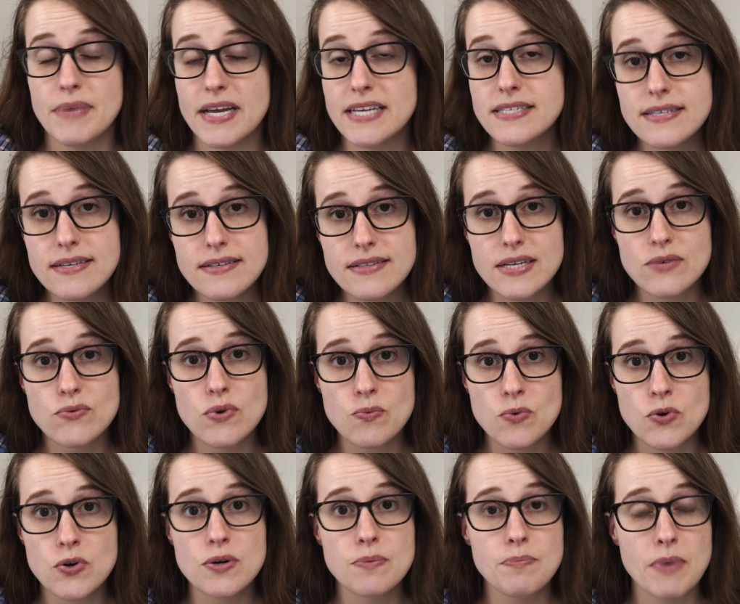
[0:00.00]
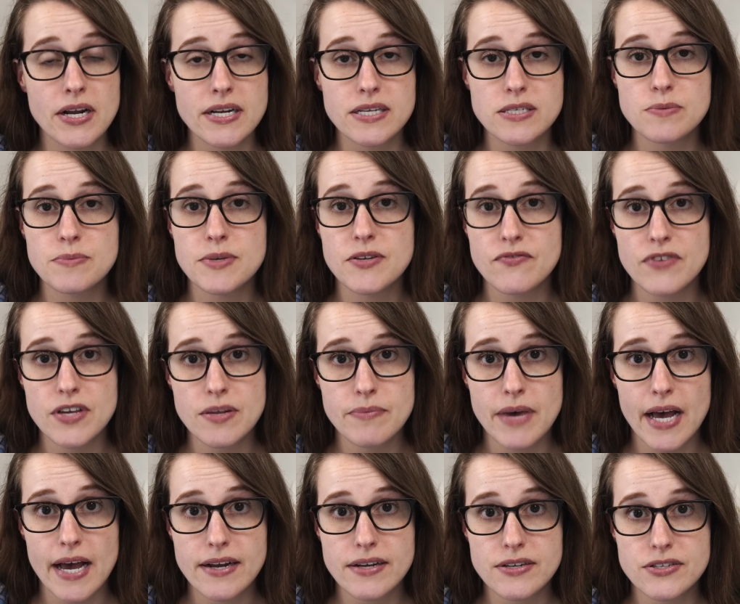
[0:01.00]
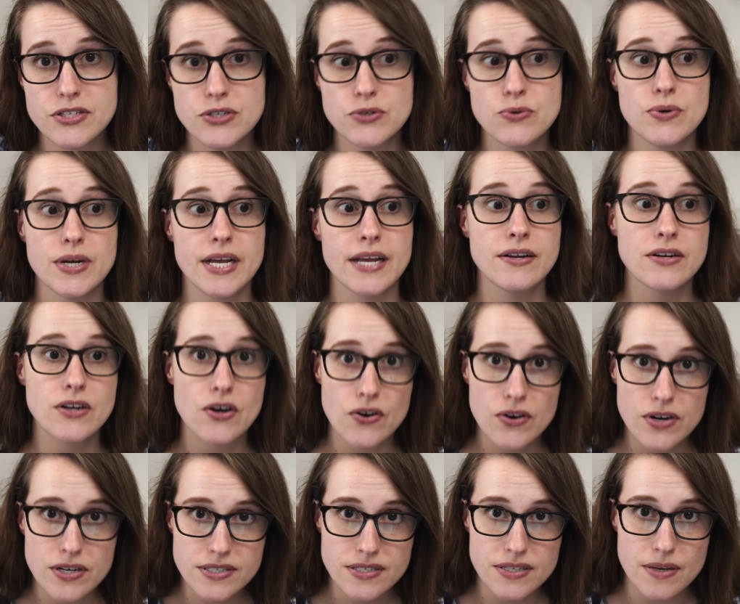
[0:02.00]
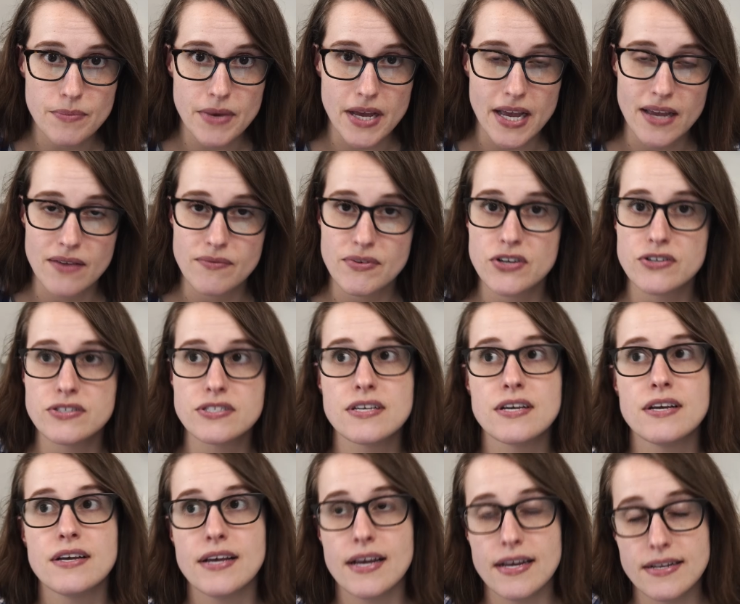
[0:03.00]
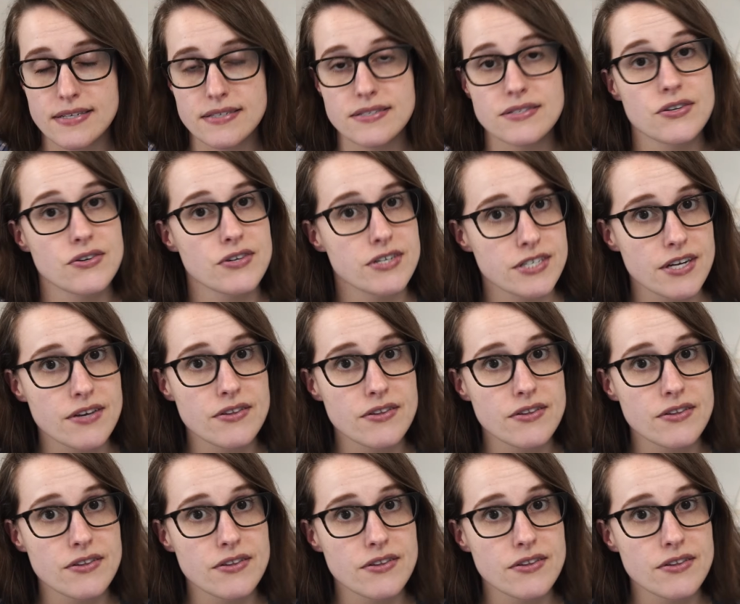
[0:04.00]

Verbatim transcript: Basically, reward punishment feedback to encourage some behaviors and discourage